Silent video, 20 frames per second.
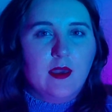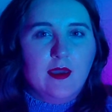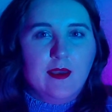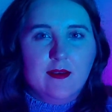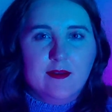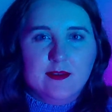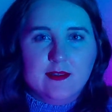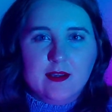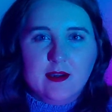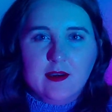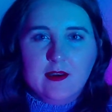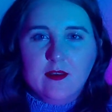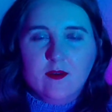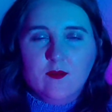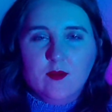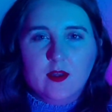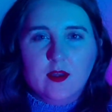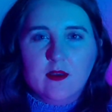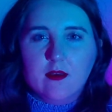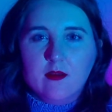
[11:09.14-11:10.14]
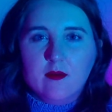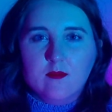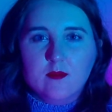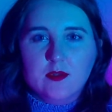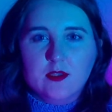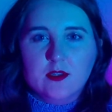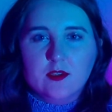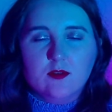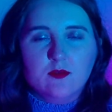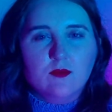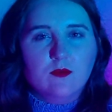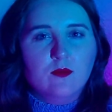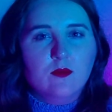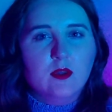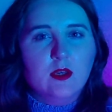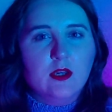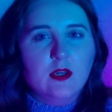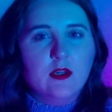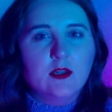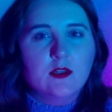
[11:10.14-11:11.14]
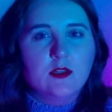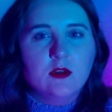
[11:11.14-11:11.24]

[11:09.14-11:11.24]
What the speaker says: anxiety when it comes to, like,